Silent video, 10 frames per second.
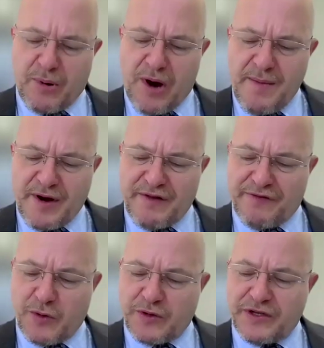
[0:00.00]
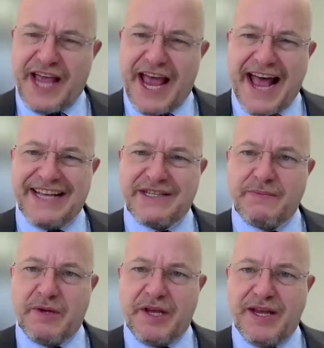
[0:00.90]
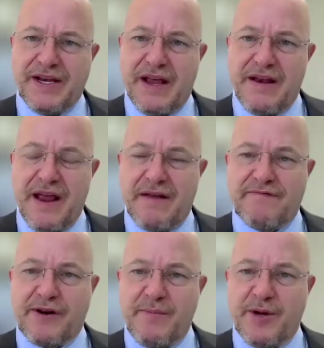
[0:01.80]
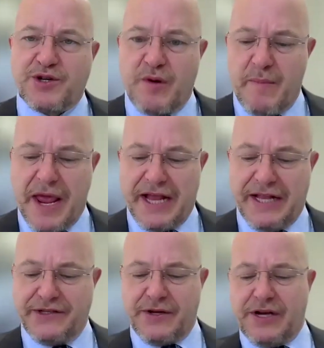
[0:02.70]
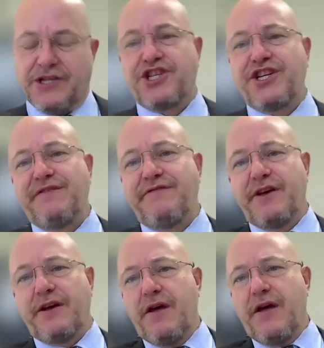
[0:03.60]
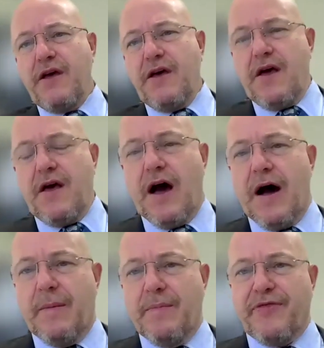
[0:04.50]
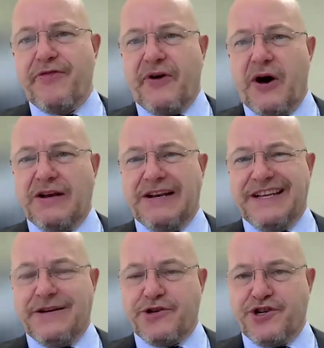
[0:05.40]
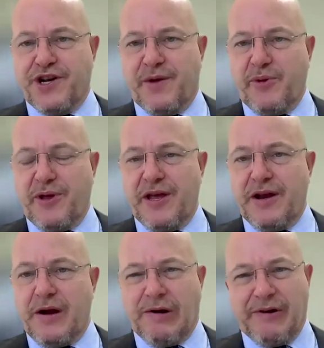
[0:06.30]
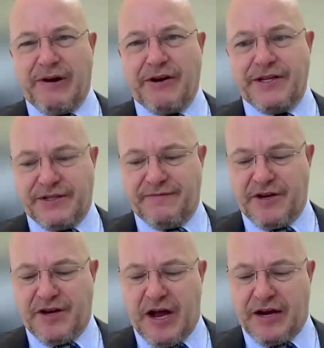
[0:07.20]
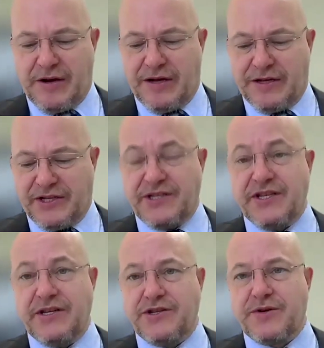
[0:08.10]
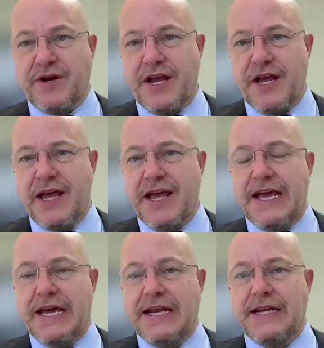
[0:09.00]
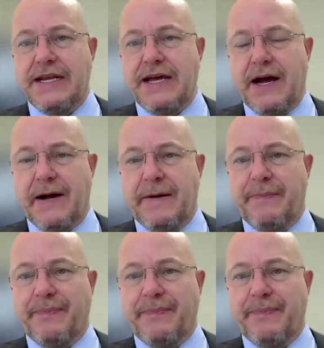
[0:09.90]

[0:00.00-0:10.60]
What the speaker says: You know, our primary focus has been and very much remains on achieving thought leadership in our areas of the diagnostics industry in